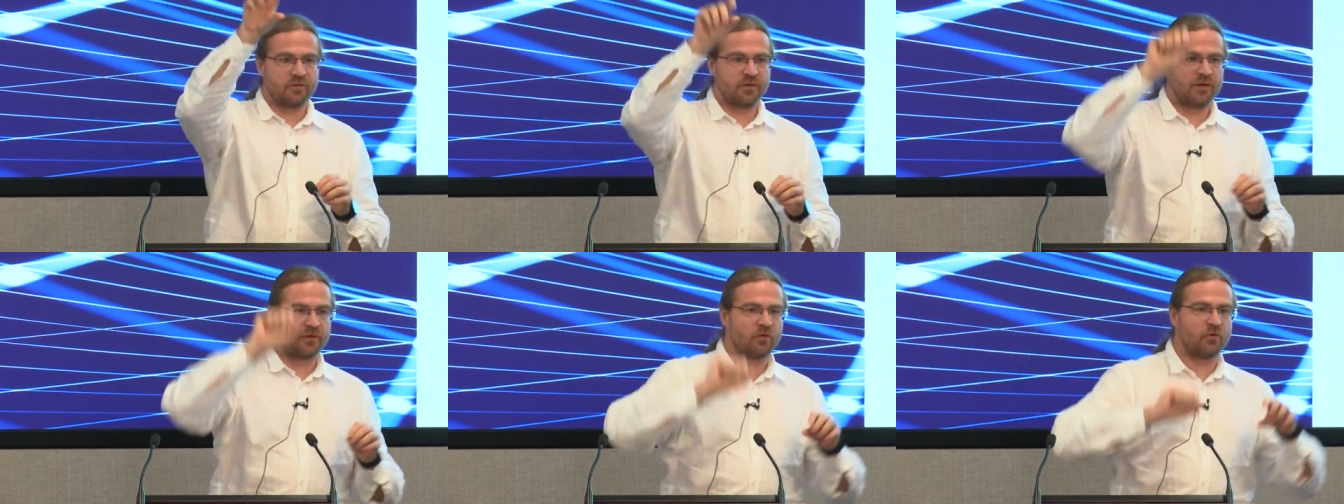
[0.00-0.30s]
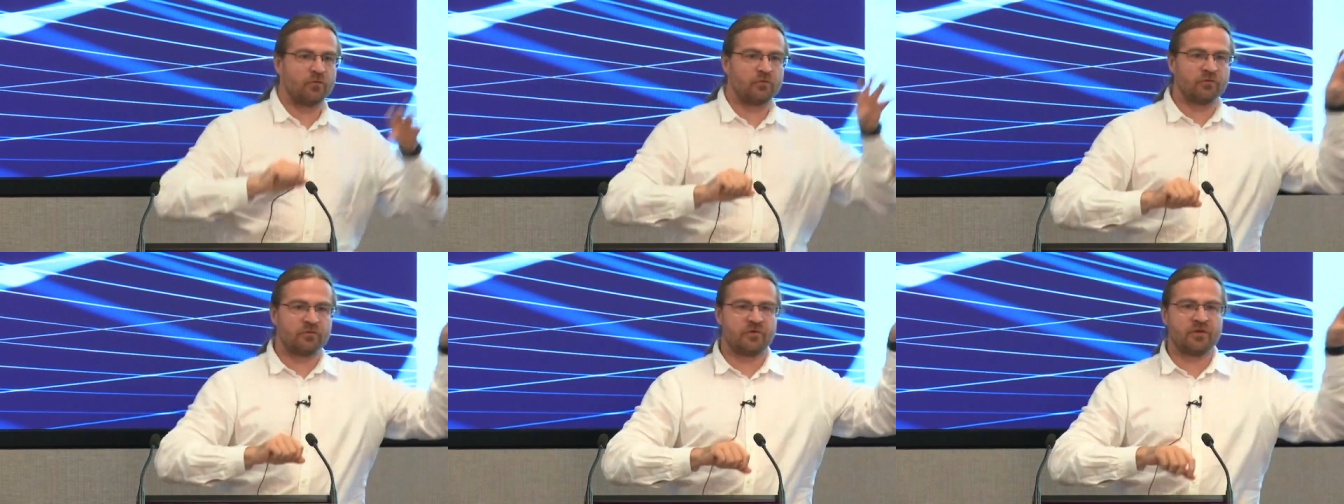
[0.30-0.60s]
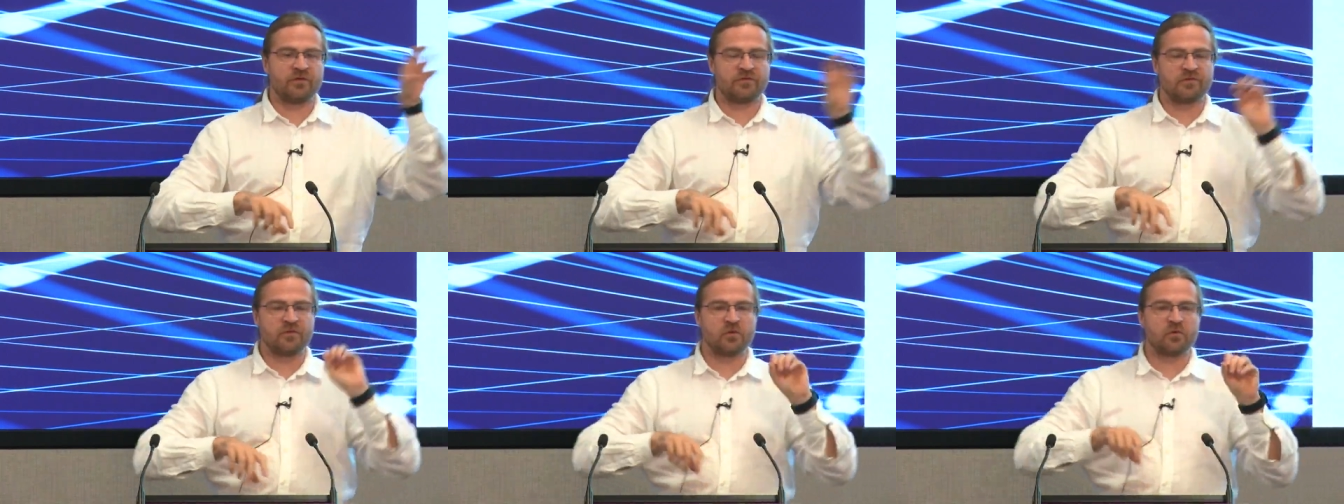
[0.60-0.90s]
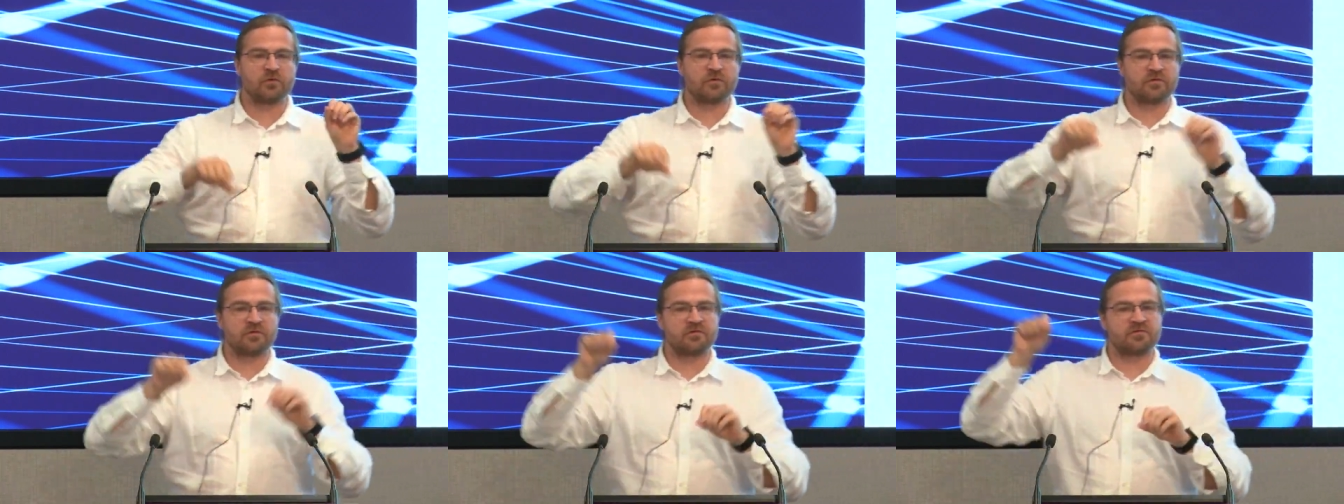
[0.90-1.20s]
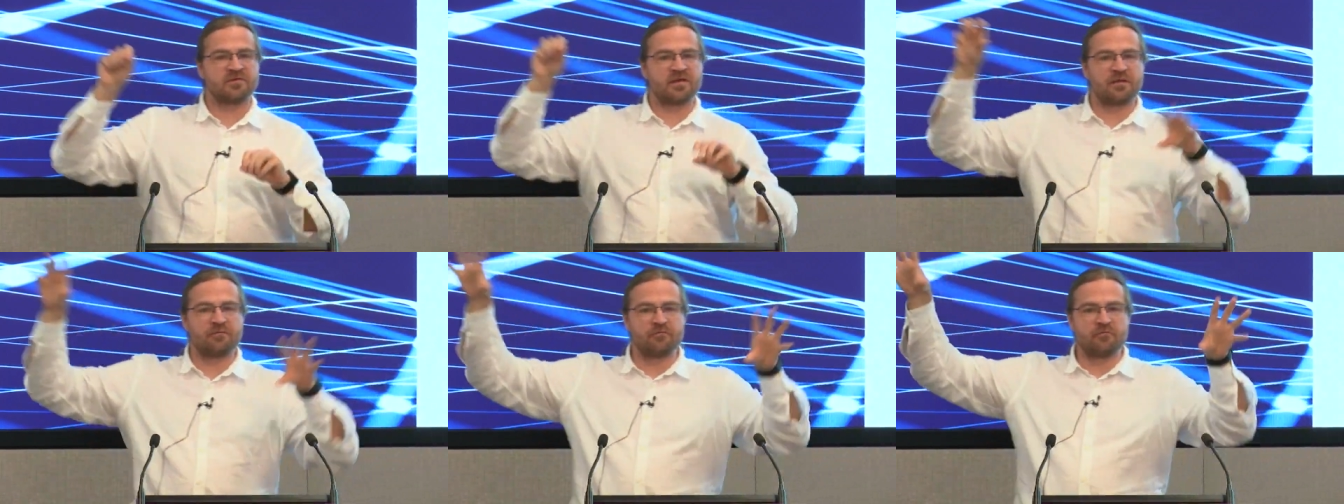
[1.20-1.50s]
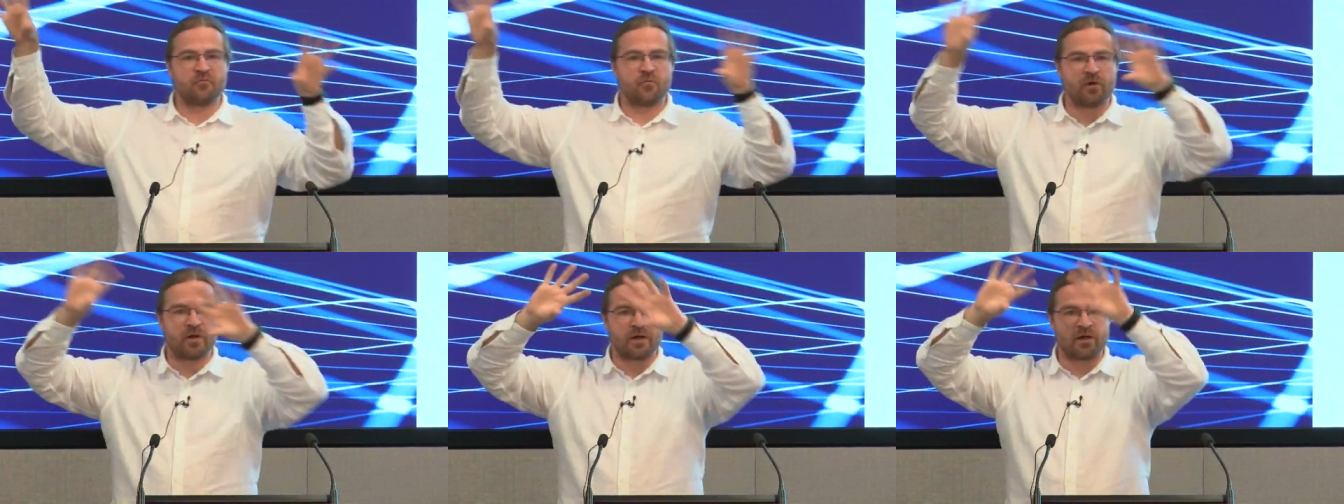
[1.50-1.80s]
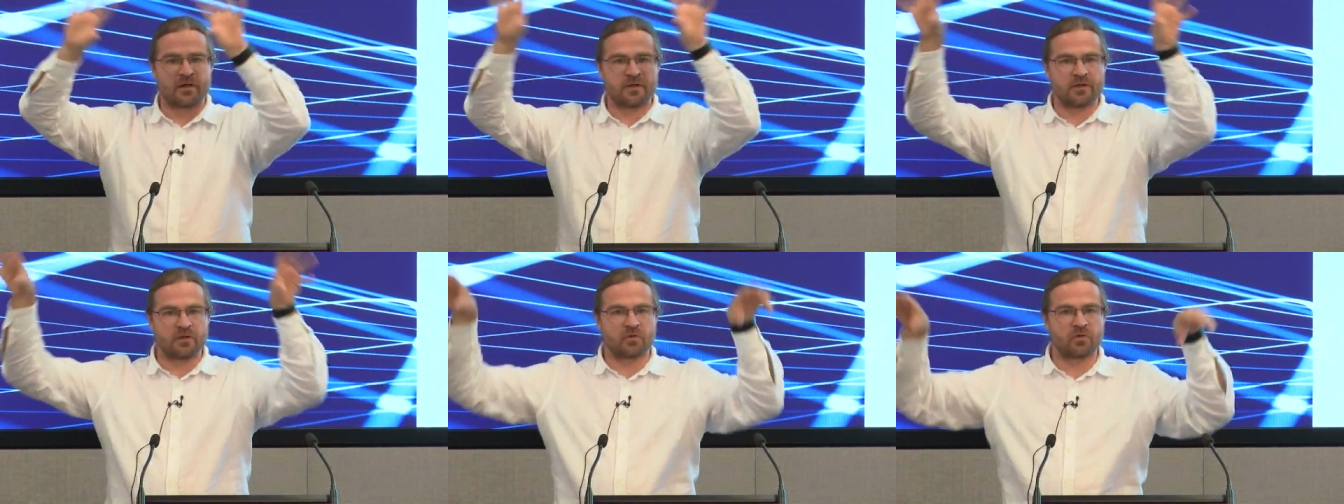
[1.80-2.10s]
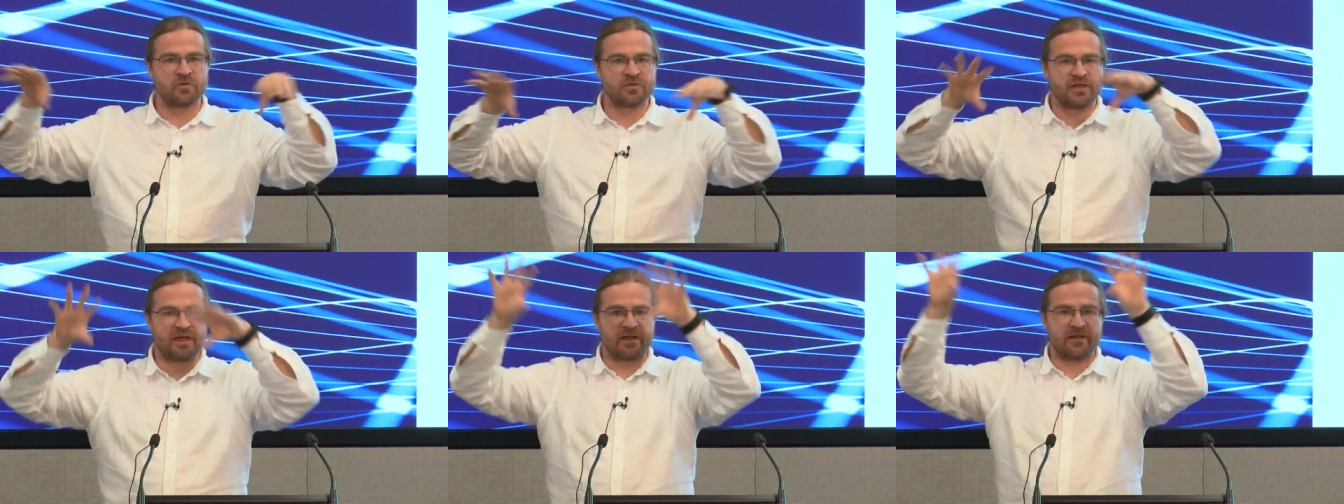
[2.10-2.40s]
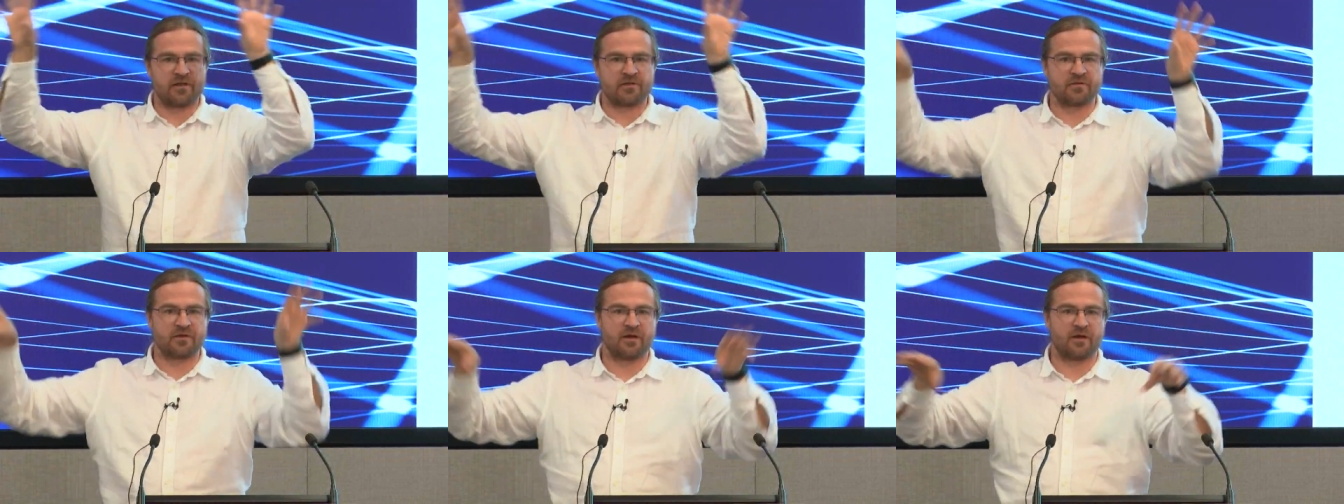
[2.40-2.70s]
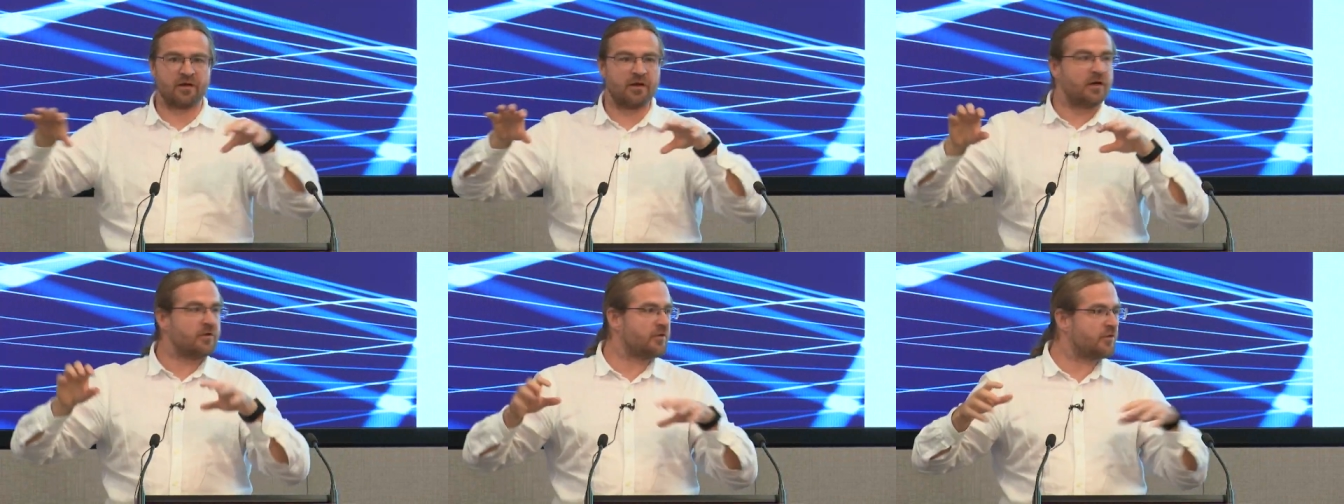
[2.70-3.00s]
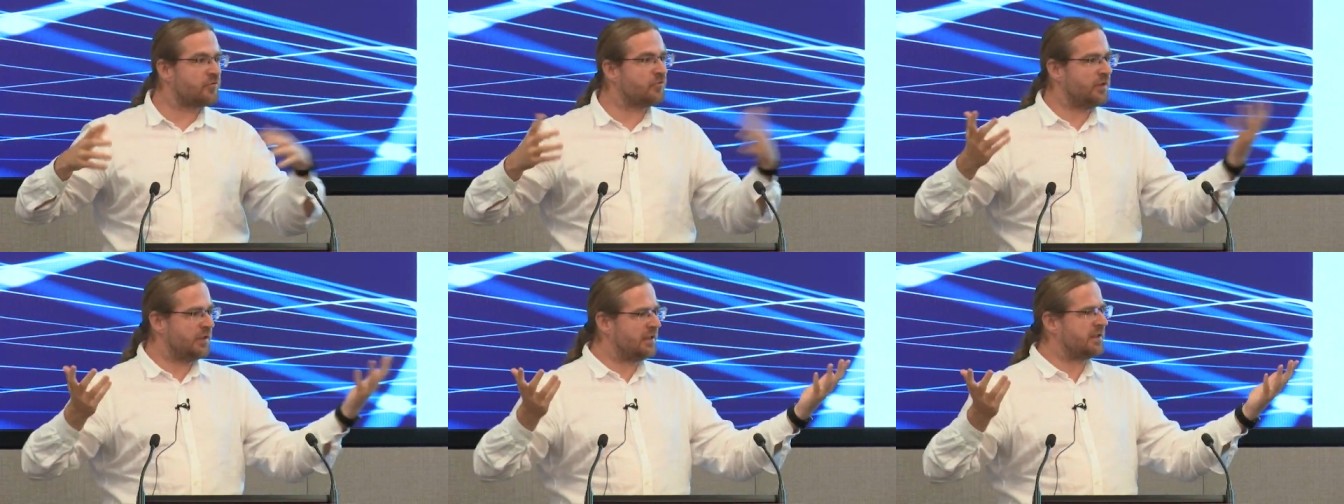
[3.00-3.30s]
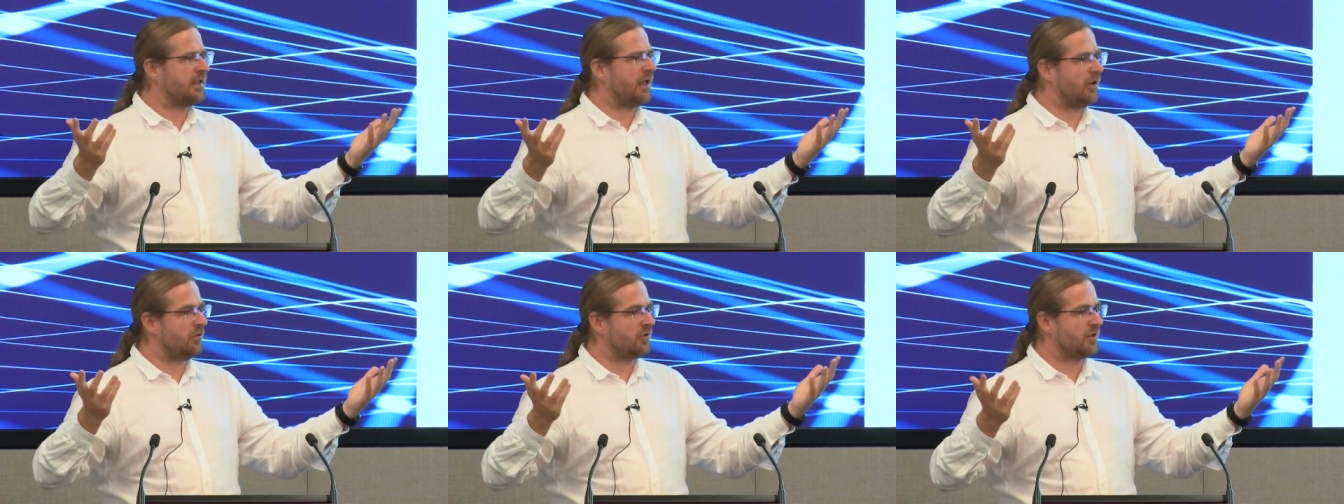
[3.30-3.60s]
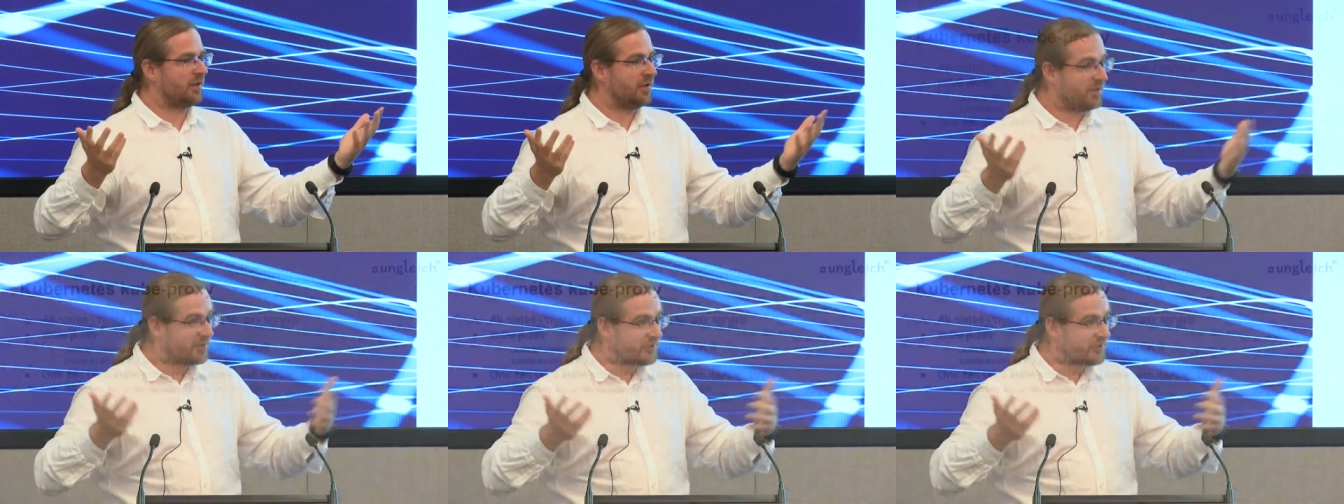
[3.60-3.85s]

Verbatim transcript: And on these nodes, somewhere your containers are. It's really cloudy. It's